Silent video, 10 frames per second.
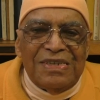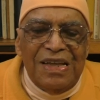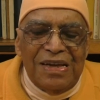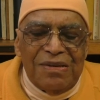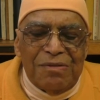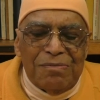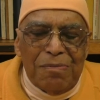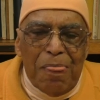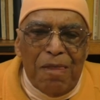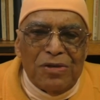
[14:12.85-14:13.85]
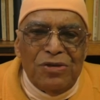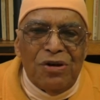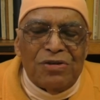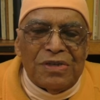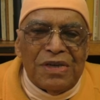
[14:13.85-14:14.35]
Then
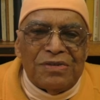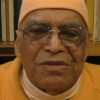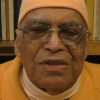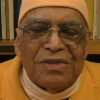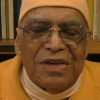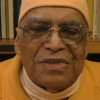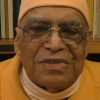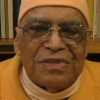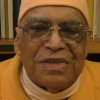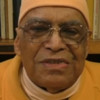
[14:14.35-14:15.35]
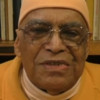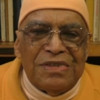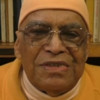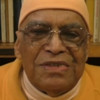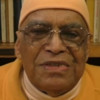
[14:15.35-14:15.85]
John said to the judge,
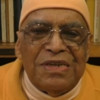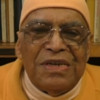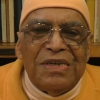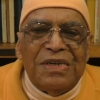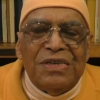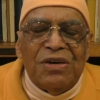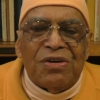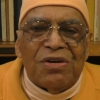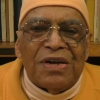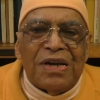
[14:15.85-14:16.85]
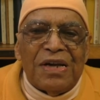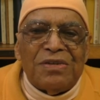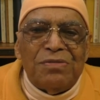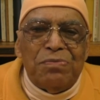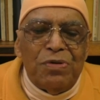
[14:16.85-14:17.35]
Your Honor, I
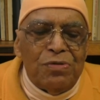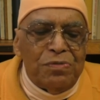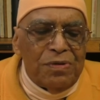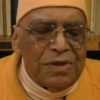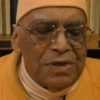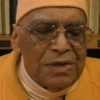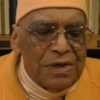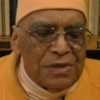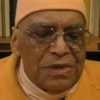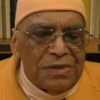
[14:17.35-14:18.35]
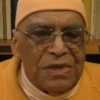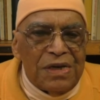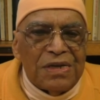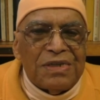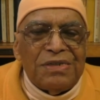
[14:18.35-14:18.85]
can prove that
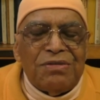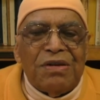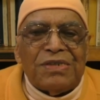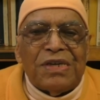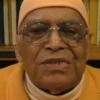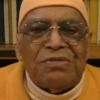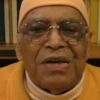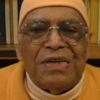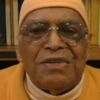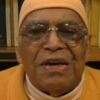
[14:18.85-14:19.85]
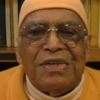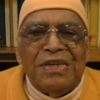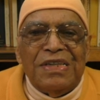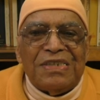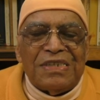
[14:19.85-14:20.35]
there are situations where he can
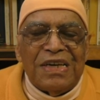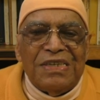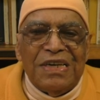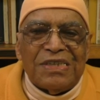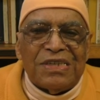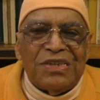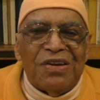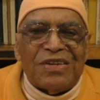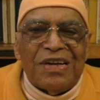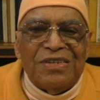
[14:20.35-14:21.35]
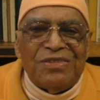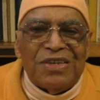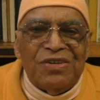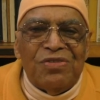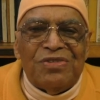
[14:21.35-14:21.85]
neither say yes nor can he
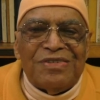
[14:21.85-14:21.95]
say no.